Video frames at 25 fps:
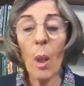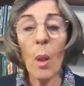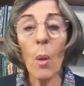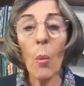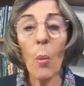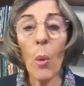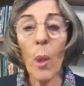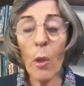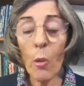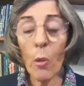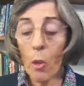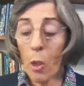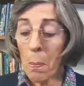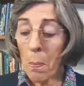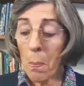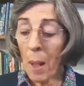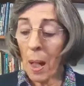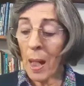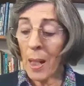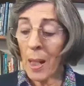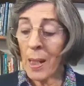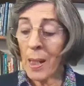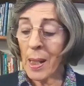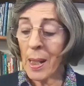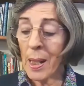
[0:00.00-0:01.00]
we're
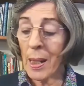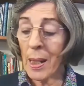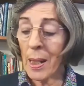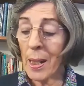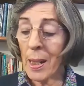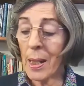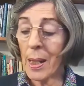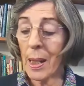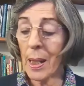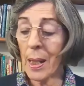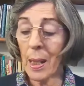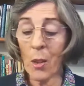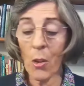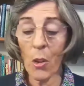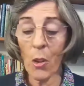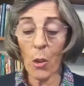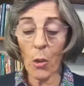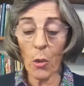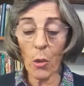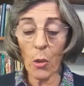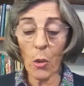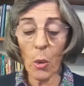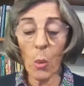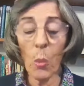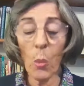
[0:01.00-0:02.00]
reminded
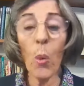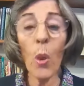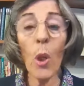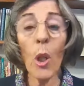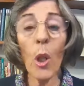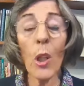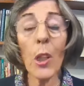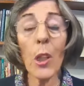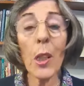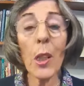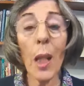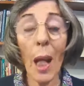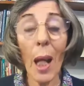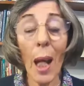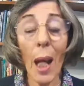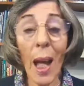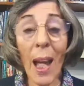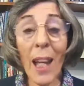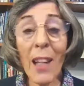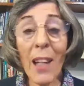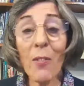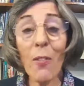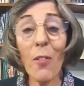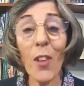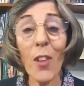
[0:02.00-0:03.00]
that the word
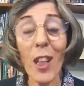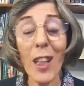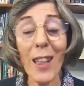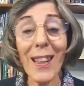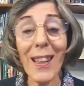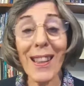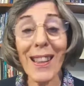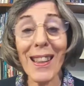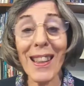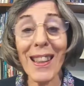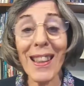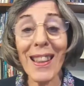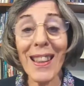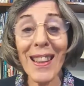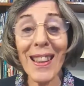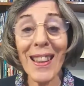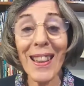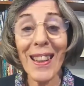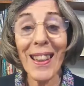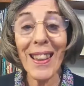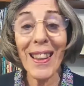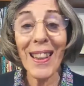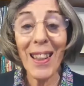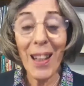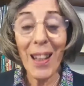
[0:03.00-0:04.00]
Advent
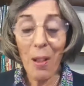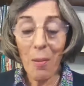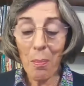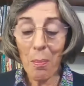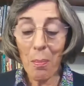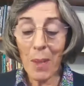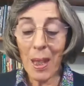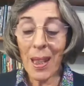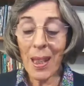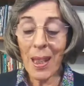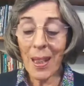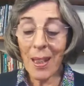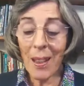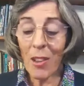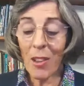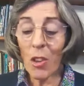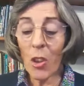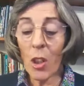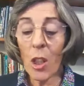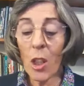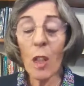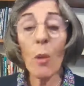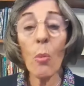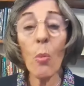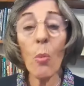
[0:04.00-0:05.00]
means
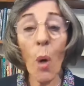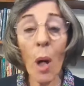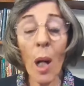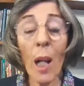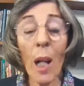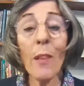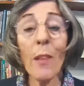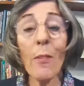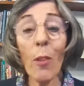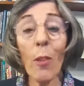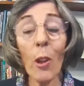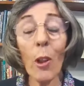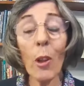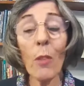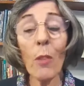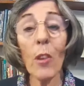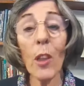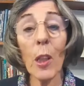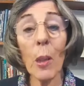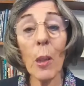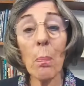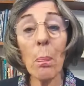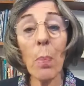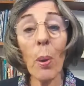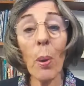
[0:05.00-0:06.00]
the arrival of an
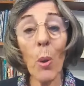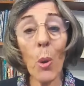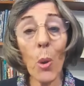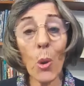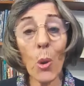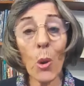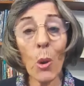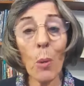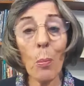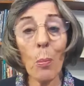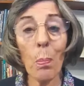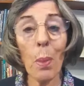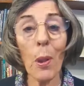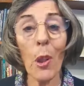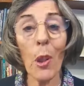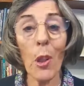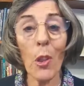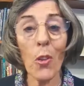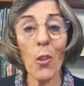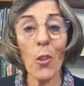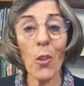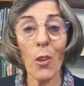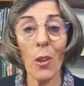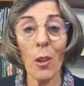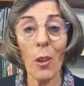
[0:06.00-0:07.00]
important
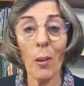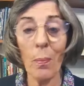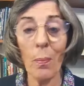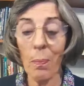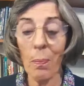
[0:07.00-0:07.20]
person.